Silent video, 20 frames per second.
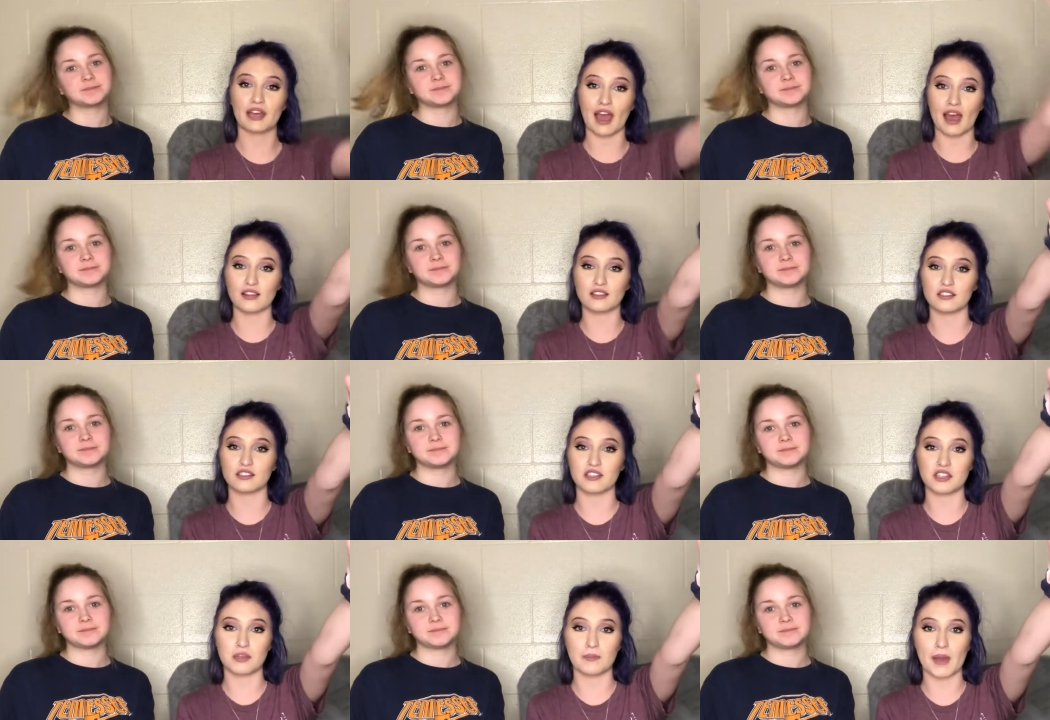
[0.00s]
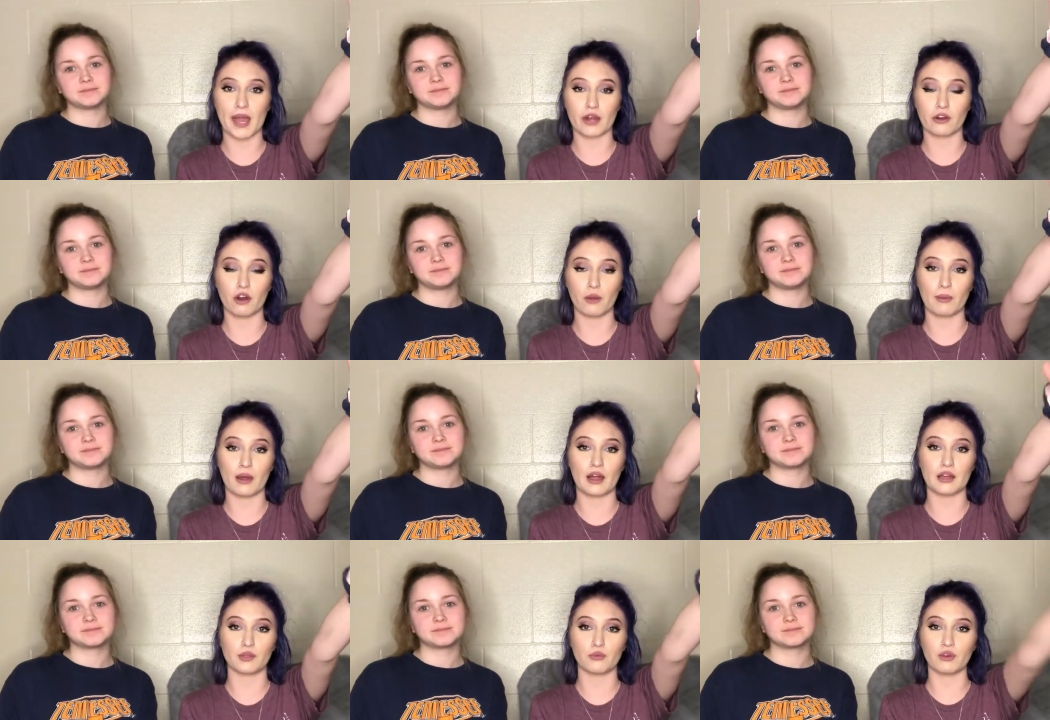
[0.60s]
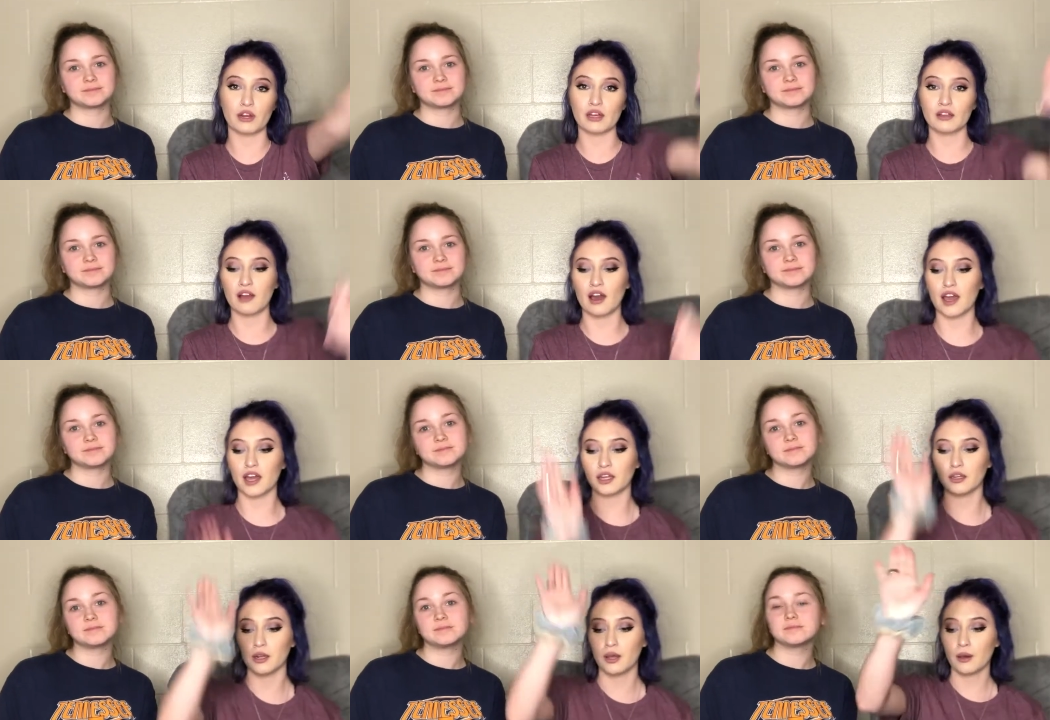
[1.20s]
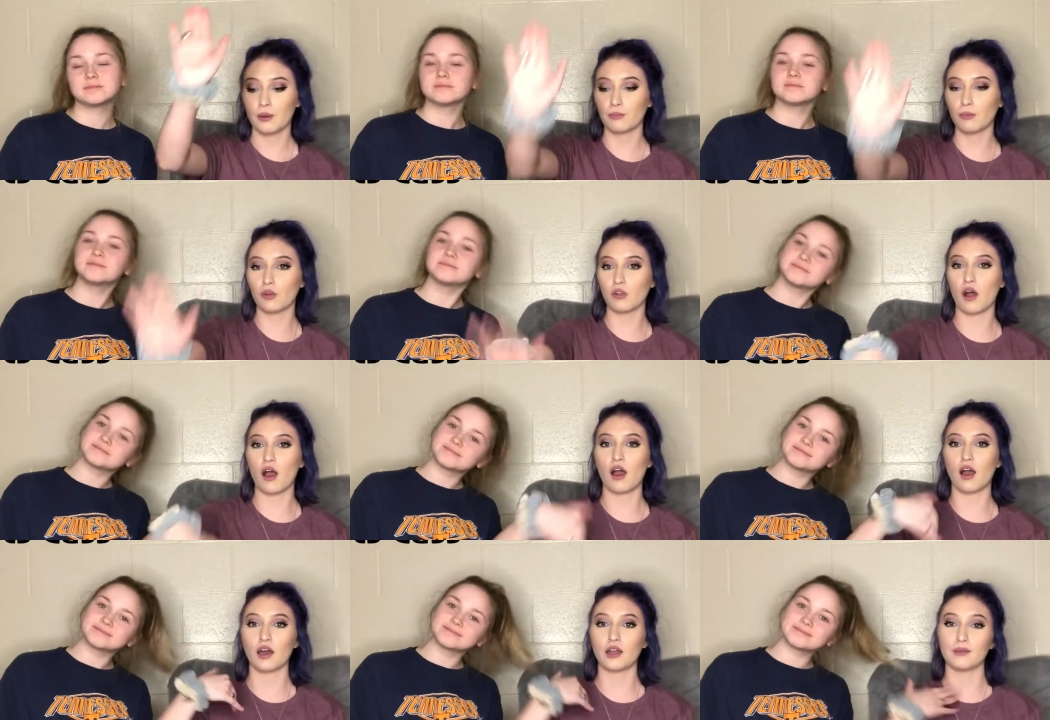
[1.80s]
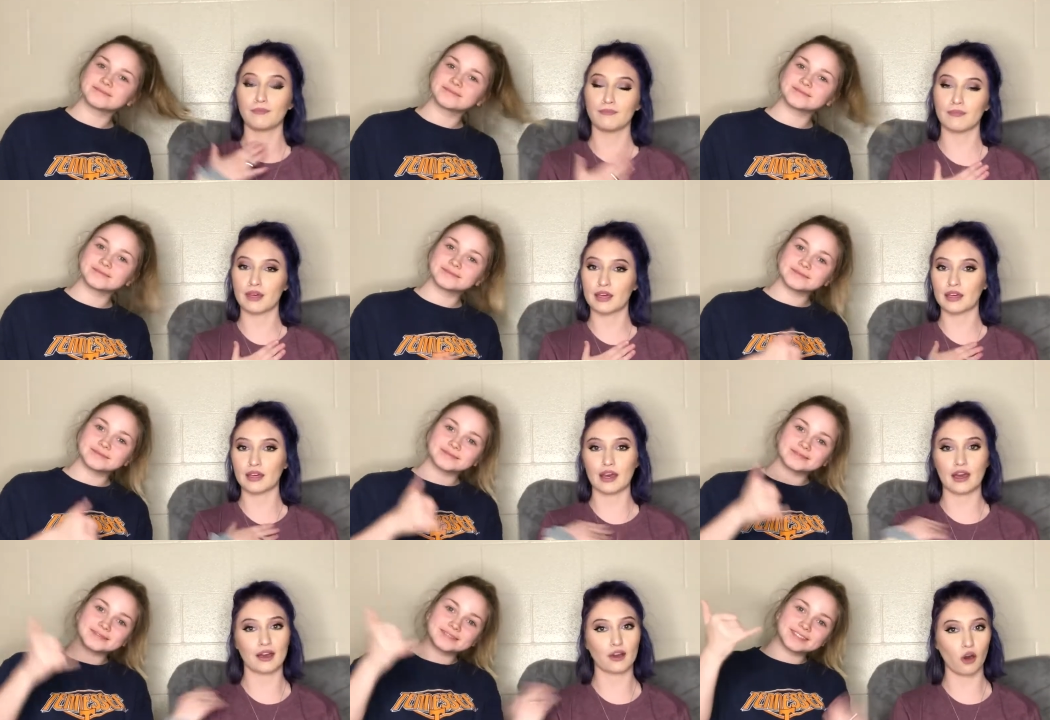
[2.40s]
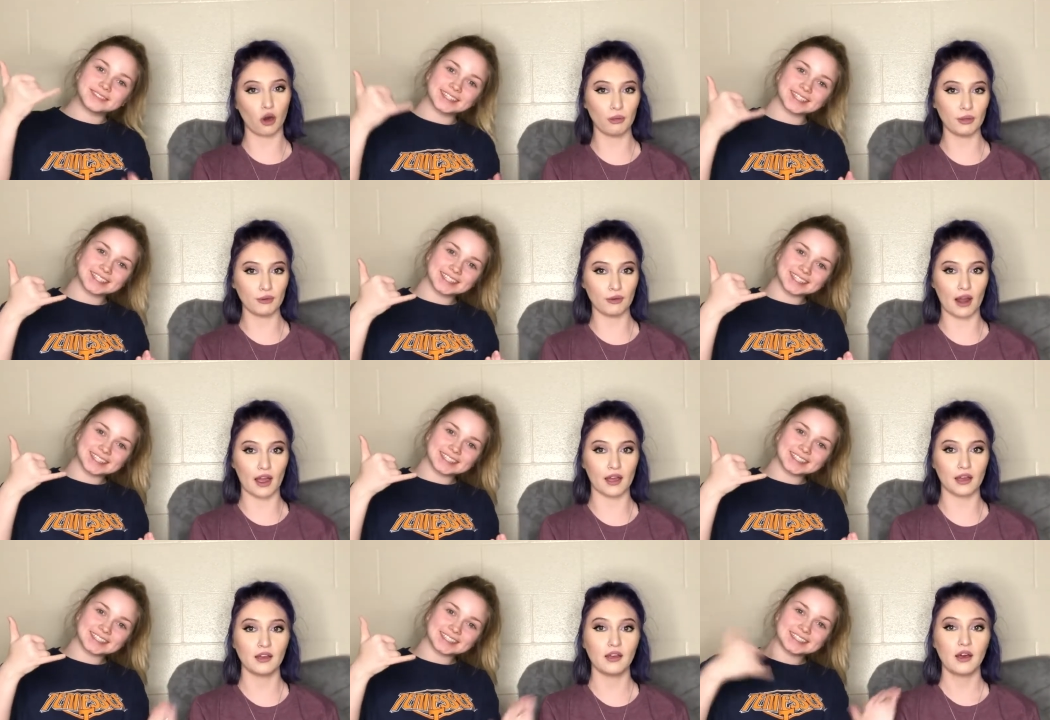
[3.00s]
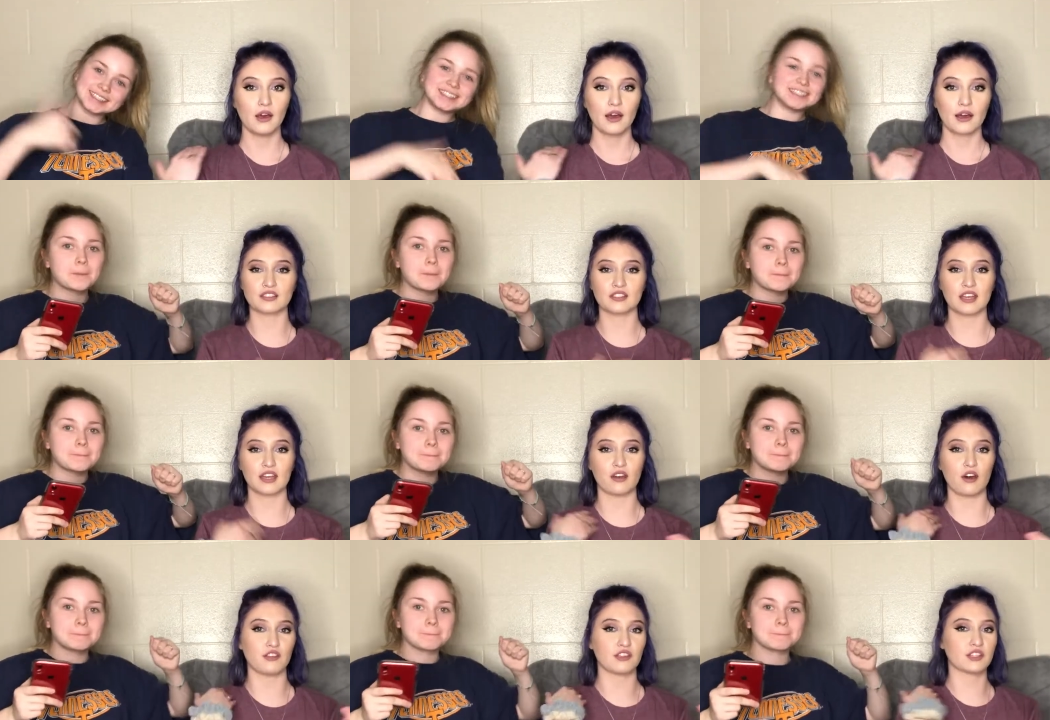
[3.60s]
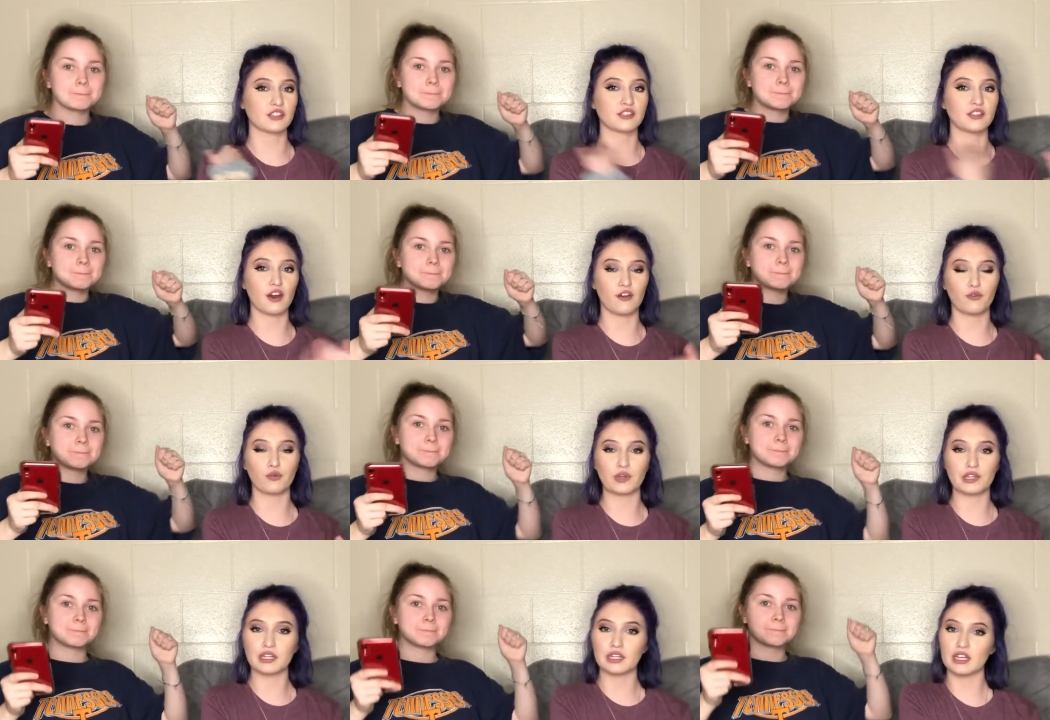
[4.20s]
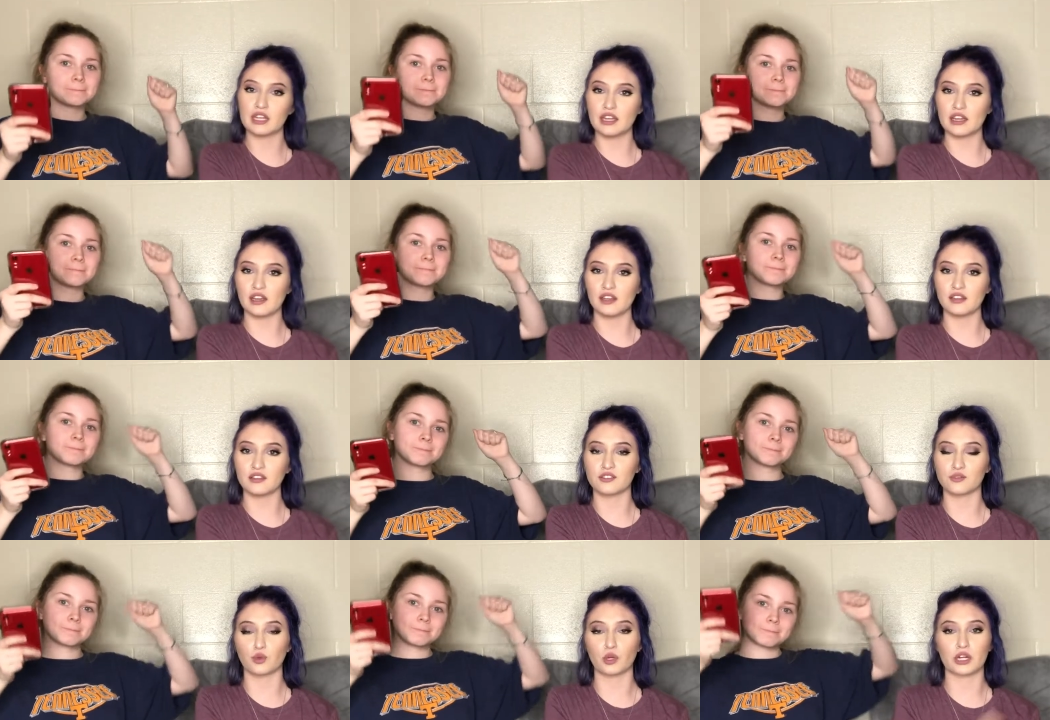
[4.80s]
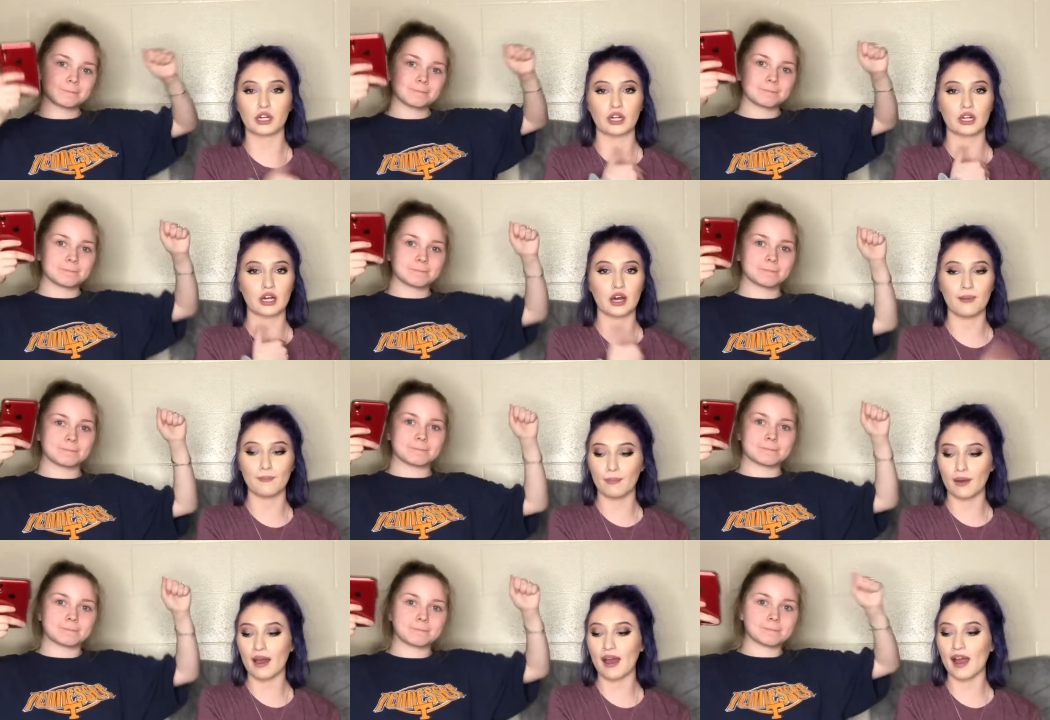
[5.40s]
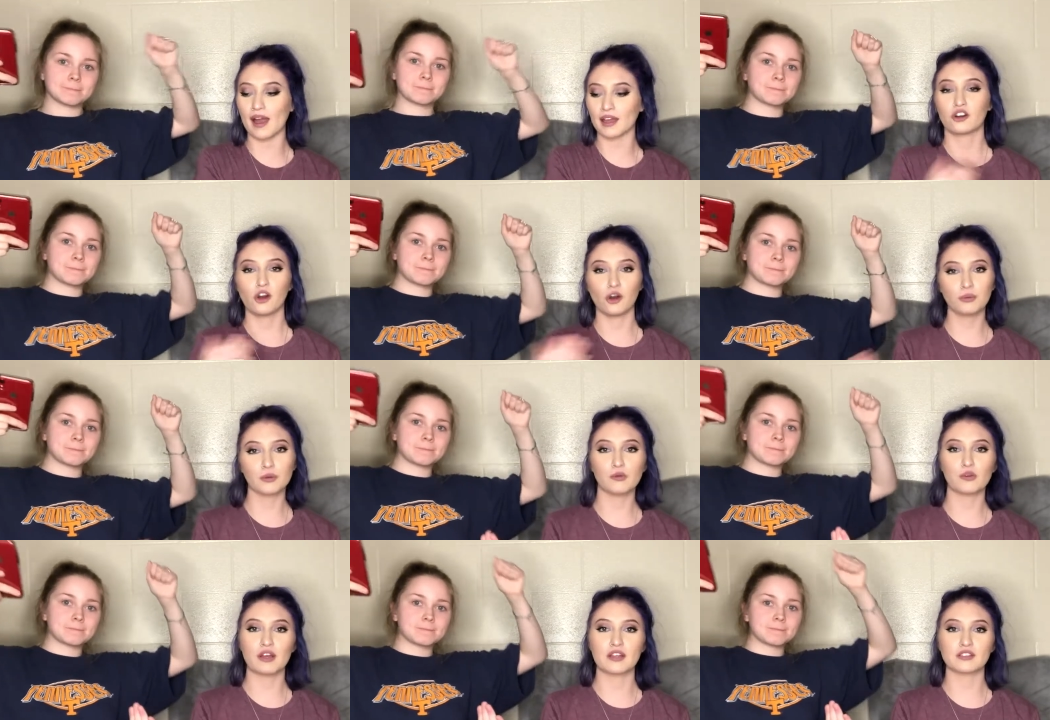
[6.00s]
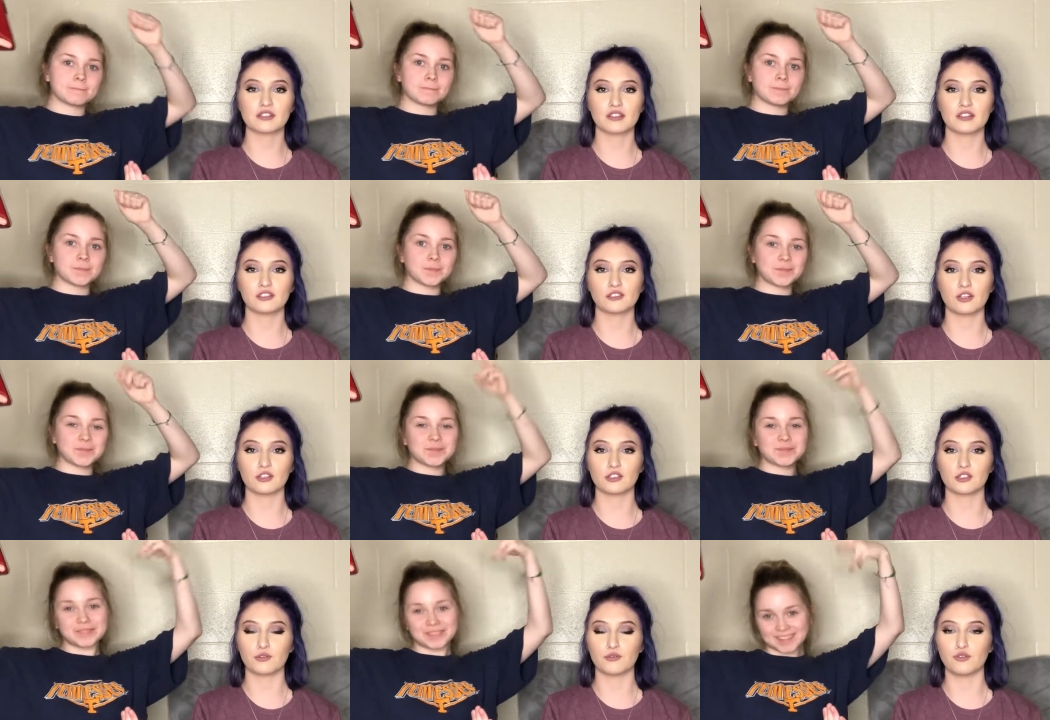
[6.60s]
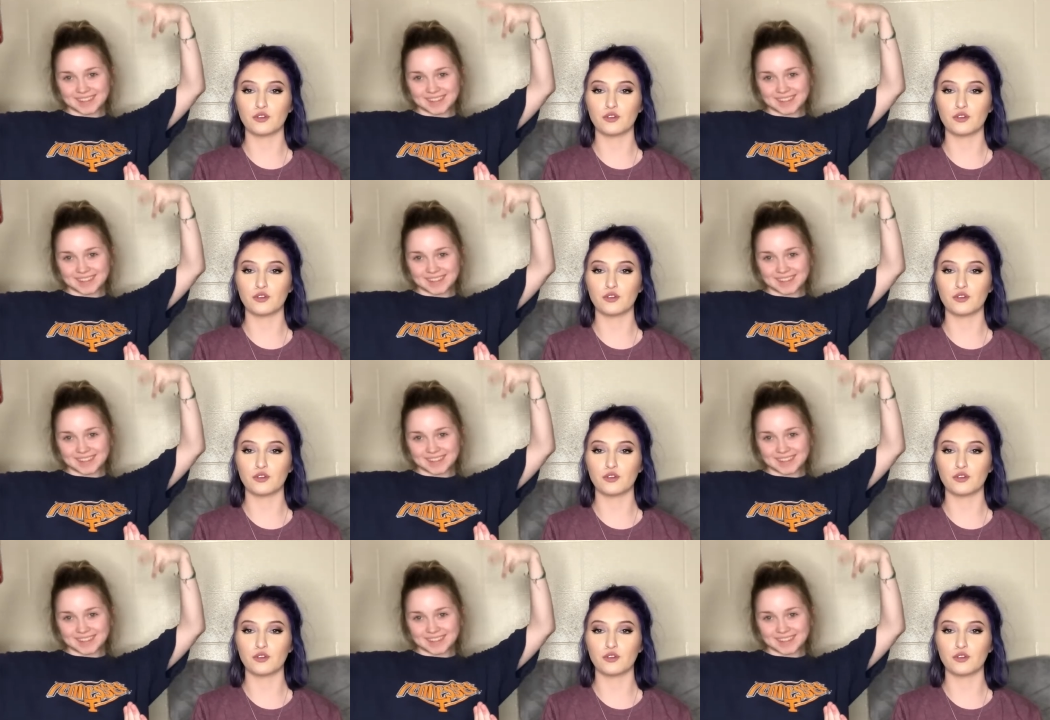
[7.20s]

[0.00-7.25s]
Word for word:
Speaker 1: Cass is in the background behind the ring light, Mulan, me, and Colby Raye. To get all the stuff we need, we're gonna come back. Colby Raye's gonna judge the